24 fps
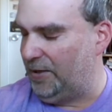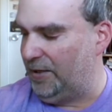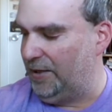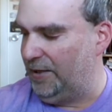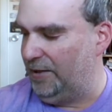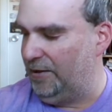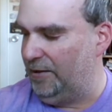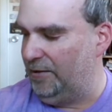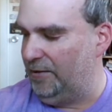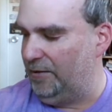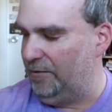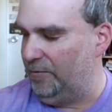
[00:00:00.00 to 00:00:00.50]

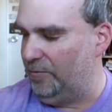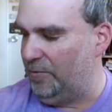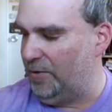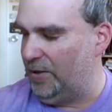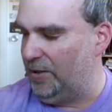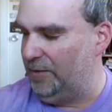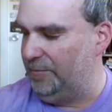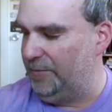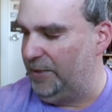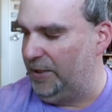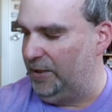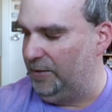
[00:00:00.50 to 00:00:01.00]
as far as
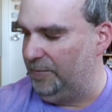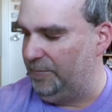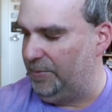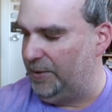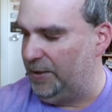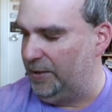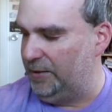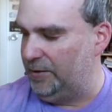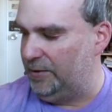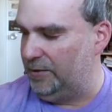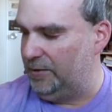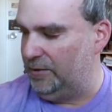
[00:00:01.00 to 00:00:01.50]
the rest of the week
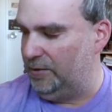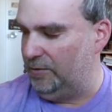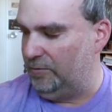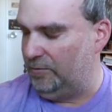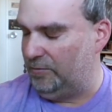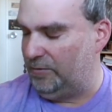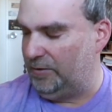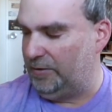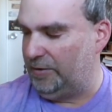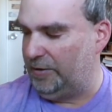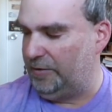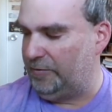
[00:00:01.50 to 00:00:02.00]
goes,
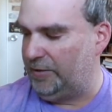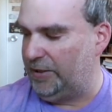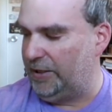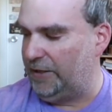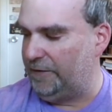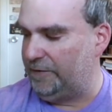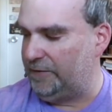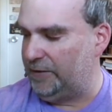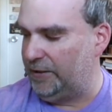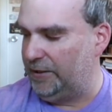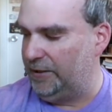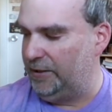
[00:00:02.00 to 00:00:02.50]

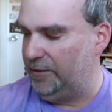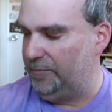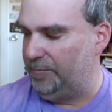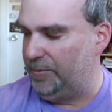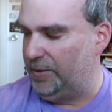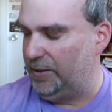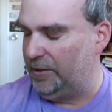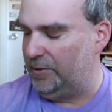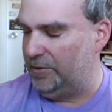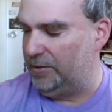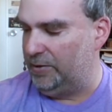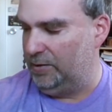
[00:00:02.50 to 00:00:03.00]
eventually I'm gonna
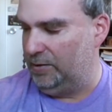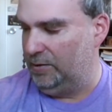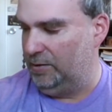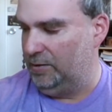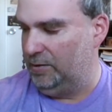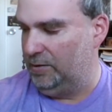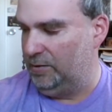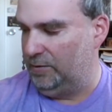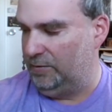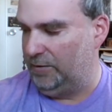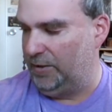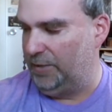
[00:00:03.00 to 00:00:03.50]
put up my
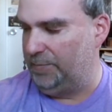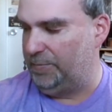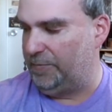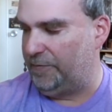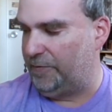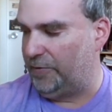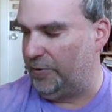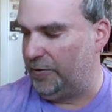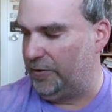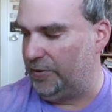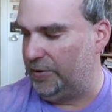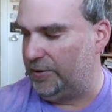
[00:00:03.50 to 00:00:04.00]

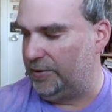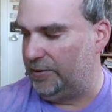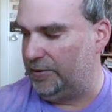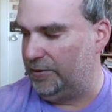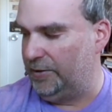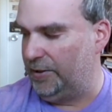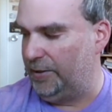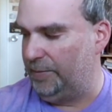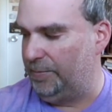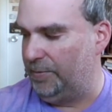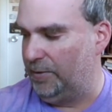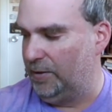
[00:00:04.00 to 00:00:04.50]
NXT re-
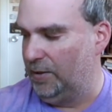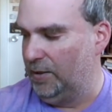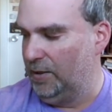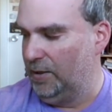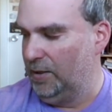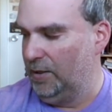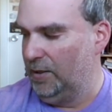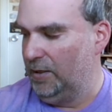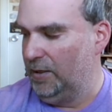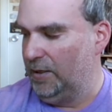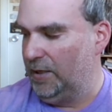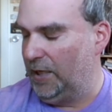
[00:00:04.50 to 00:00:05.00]
my NXT
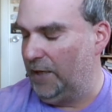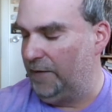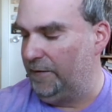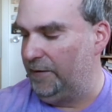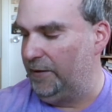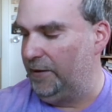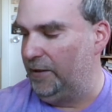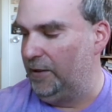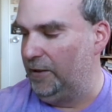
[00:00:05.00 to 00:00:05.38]
recap.